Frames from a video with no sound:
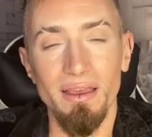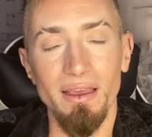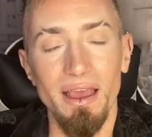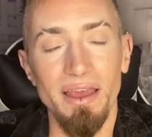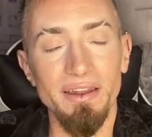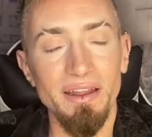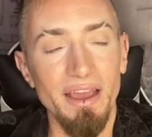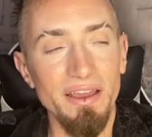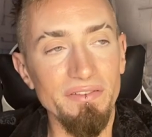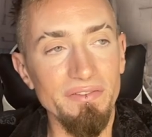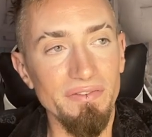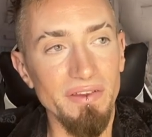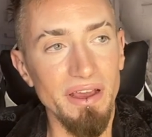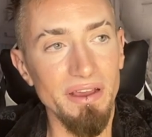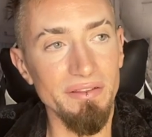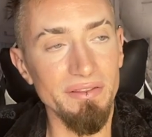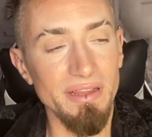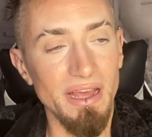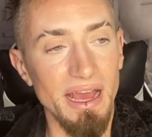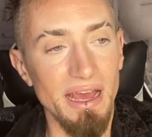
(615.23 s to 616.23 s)
And I
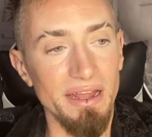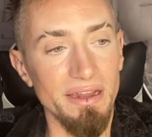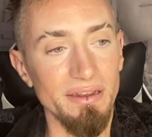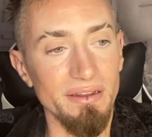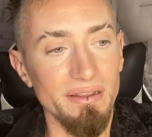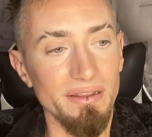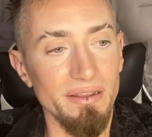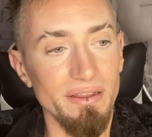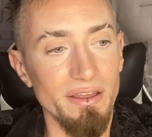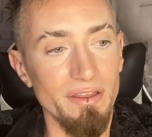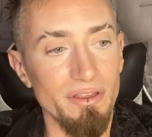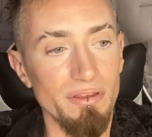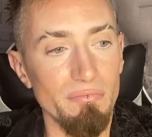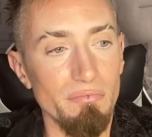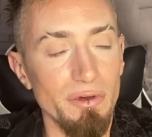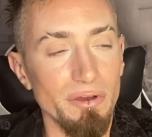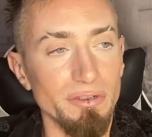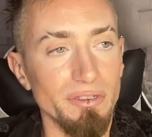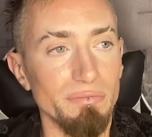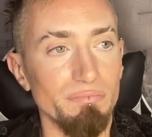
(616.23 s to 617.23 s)
found that the
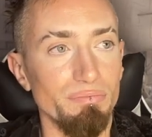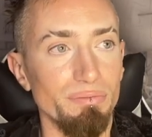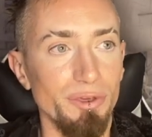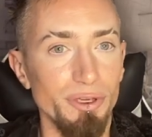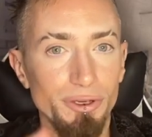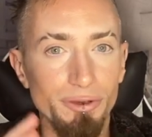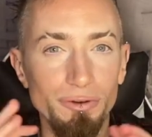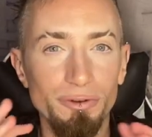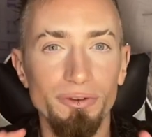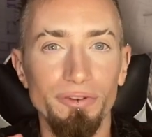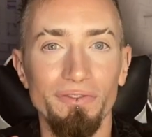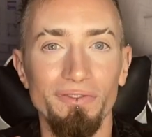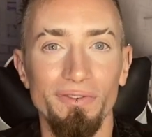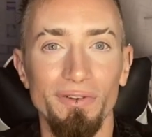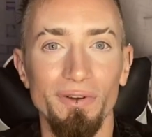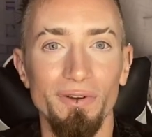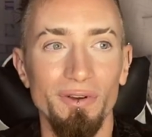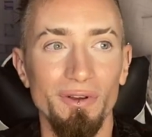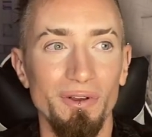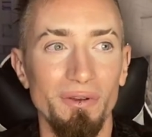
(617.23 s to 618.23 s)
most
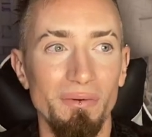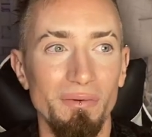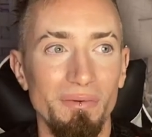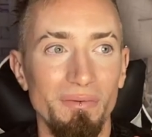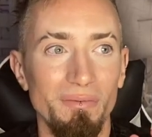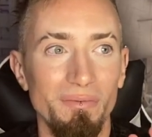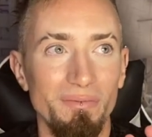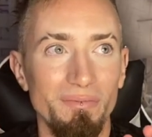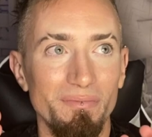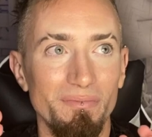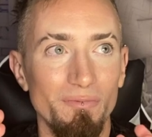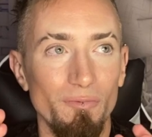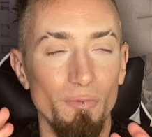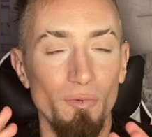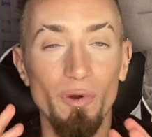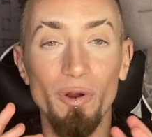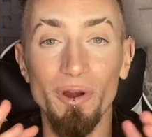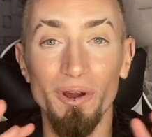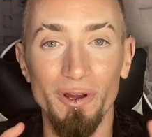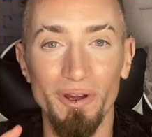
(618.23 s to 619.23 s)
beautiful
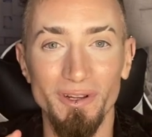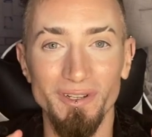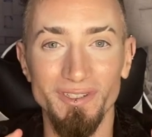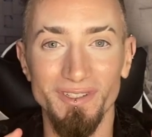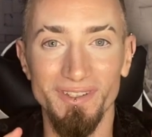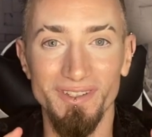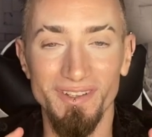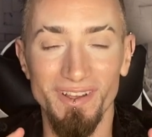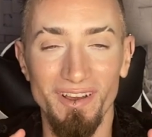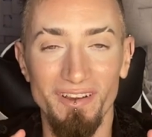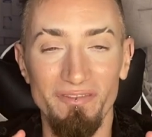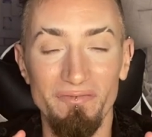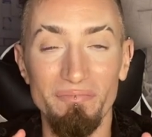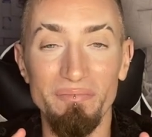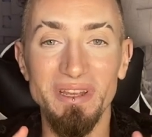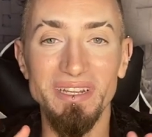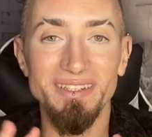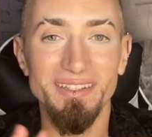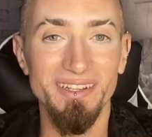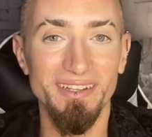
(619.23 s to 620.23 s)
words of
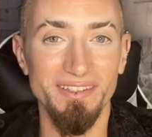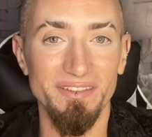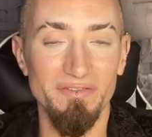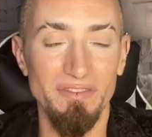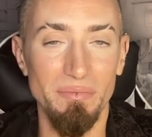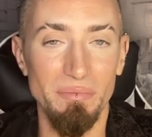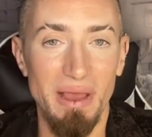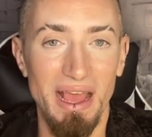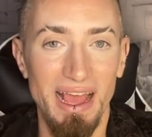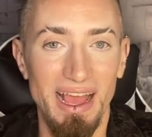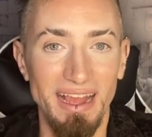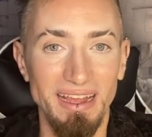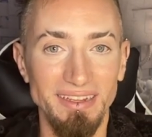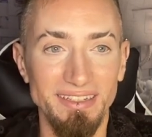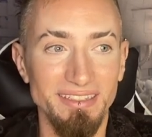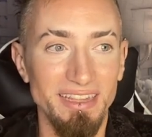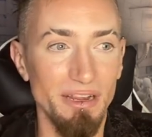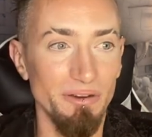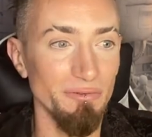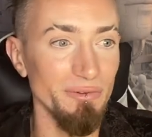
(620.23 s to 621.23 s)
mystics of the
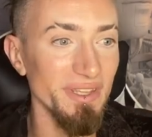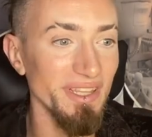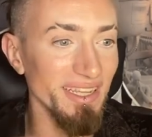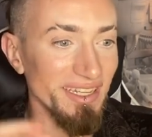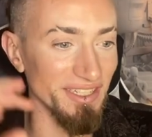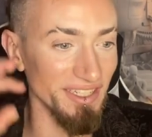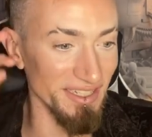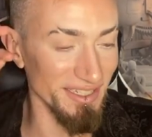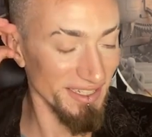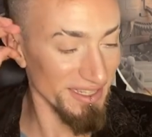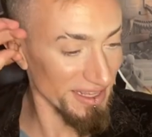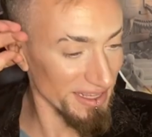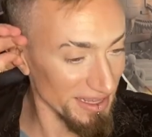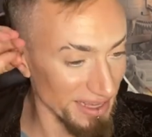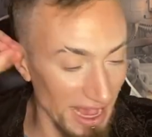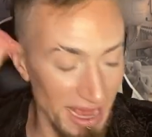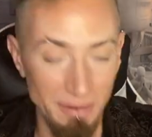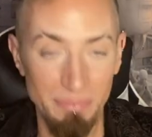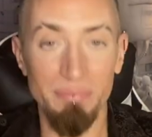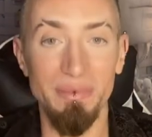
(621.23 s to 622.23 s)
past that really just
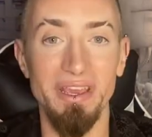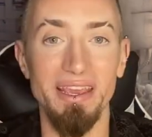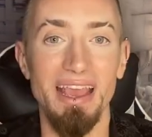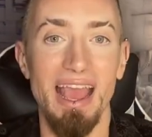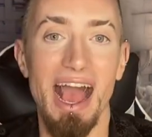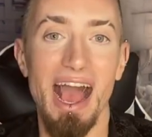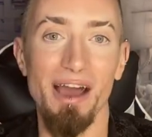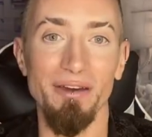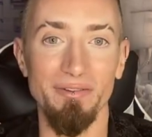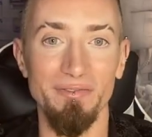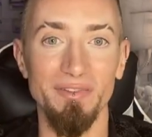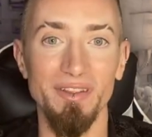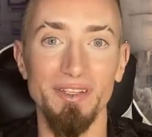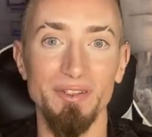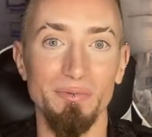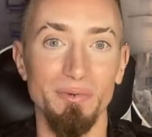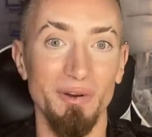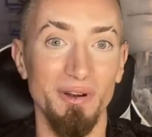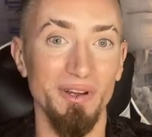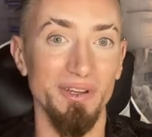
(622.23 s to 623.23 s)
get me out of this
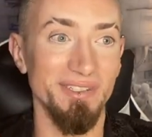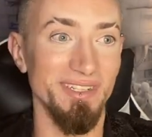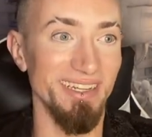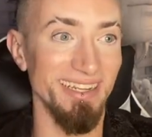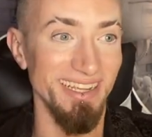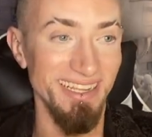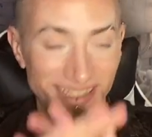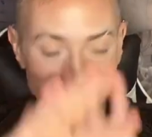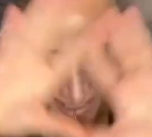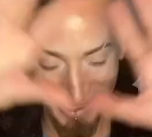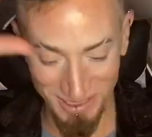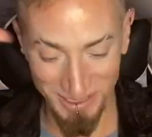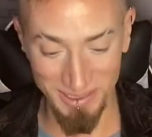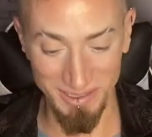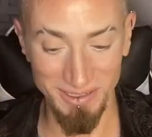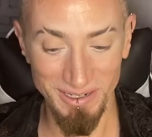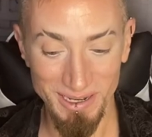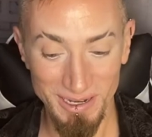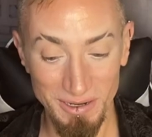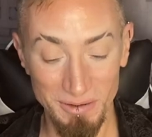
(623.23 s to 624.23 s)
world and
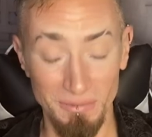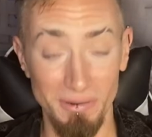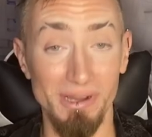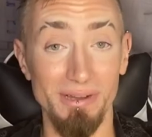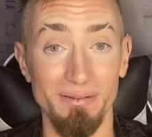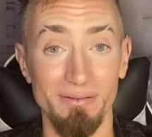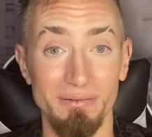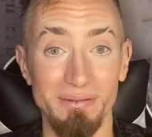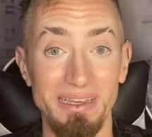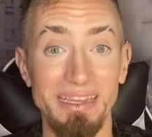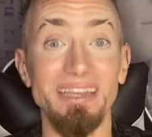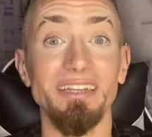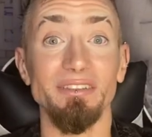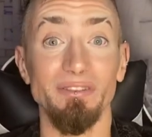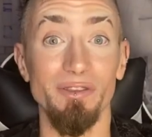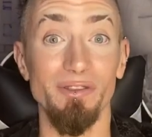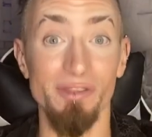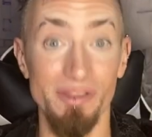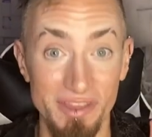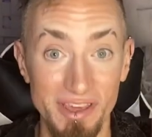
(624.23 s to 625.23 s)
into, well,
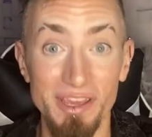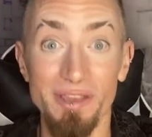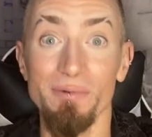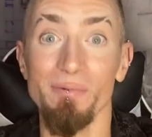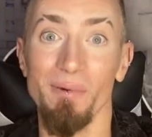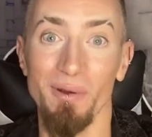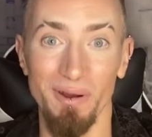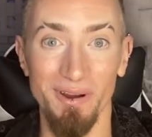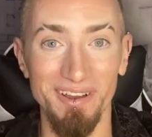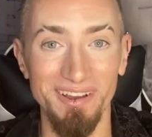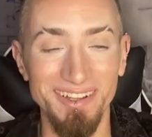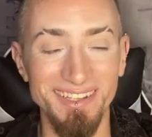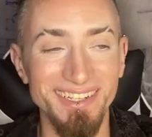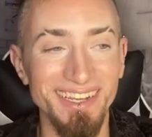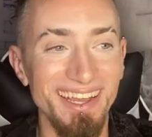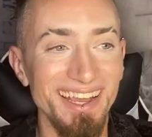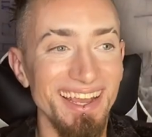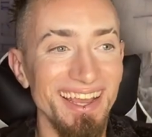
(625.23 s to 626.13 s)
into the world,